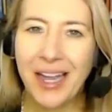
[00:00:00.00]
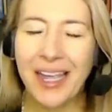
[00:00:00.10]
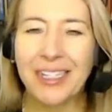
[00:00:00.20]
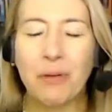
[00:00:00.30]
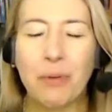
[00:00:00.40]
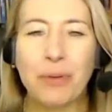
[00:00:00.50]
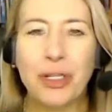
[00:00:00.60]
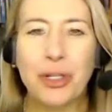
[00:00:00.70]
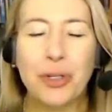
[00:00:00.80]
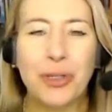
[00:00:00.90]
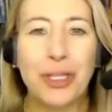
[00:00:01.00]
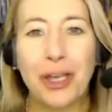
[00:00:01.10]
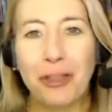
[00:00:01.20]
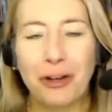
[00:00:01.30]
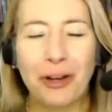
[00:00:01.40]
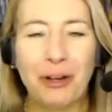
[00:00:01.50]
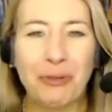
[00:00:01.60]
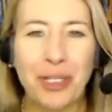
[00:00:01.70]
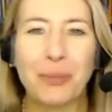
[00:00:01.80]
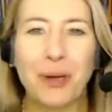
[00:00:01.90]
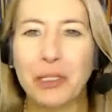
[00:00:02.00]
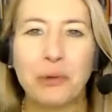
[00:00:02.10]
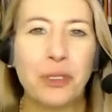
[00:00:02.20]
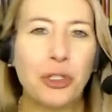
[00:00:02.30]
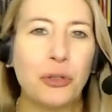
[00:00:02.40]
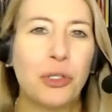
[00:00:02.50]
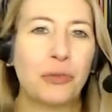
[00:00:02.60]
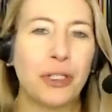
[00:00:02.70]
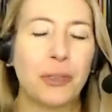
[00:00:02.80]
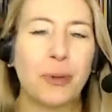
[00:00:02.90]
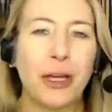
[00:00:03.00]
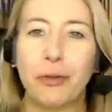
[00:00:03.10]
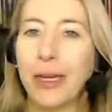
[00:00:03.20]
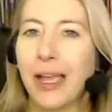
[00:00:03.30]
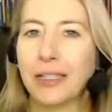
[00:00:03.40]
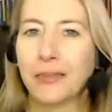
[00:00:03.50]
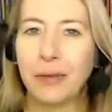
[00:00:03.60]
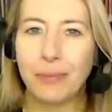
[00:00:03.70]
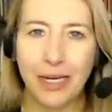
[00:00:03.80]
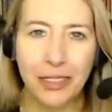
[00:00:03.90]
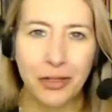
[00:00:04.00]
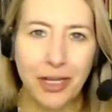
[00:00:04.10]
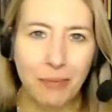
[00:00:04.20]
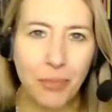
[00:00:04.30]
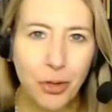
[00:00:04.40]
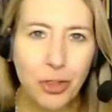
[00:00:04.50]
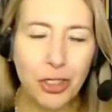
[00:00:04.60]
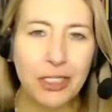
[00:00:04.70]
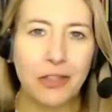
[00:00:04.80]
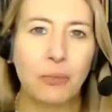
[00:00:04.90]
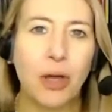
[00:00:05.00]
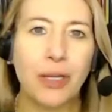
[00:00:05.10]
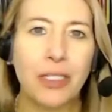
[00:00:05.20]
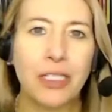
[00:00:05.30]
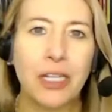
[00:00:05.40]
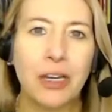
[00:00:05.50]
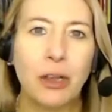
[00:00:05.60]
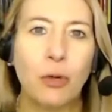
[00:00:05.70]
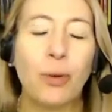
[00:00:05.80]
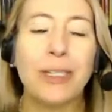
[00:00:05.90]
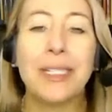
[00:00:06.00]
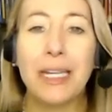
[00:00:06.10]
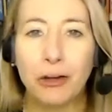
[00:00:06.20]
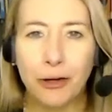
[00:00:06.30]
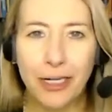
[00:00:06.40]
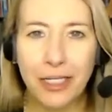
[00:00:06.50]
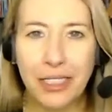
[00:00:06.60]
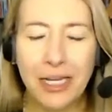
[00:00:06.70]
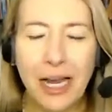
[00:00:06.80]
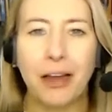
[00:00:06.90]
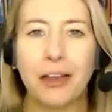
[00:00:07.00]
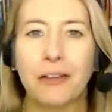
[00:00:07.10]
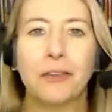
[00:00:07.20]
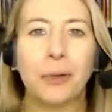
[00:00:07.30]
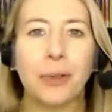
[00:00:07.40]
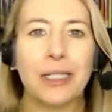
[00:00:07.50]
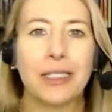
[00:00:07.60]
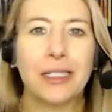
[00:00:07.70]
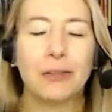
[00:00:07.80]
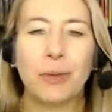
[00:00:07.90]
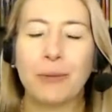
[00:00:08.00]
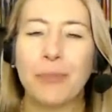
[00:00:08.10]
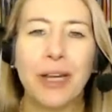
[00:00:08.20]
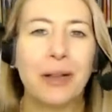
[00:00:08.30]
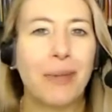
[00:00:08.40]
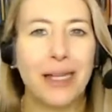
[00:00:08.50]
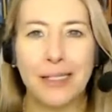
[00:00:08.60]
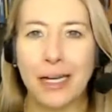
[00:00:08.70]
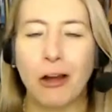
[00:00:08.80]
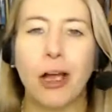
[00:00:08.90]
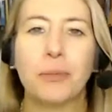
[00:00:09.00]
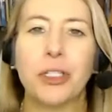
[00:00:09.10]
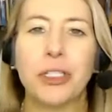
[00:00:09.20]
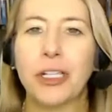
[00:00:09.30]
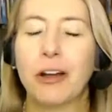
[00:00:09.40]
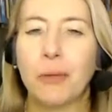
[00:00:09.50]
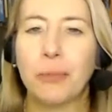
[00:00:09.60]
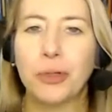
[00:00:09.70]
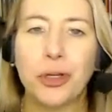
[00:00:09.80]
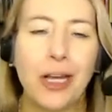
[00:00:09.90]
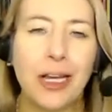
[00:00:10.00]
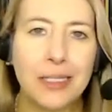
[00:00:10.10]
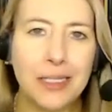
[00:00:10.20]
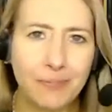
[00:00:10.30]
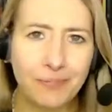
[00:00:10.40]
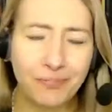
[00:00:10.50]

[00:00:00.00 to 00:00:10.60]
And yet, when we choose the other response and we choose to respond reactively based on the emotions of the moment, we decrease our influence. We're minimizing our options and our opportunities.